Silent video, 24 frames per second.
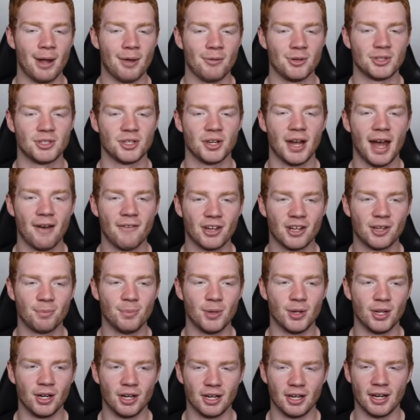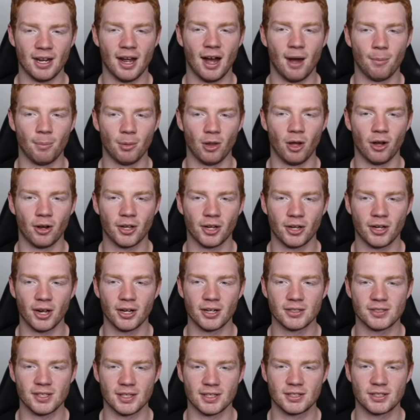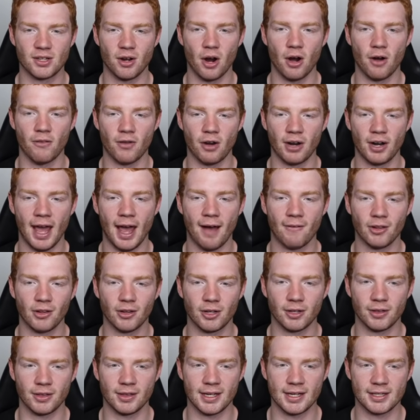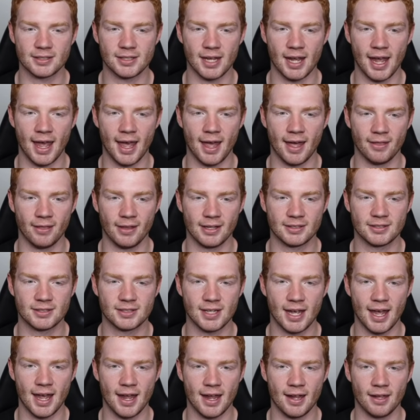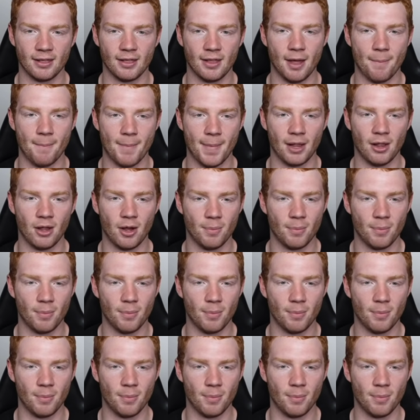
we do have a community hub locker code. So let's go over and have a look at this and let's say LaMelo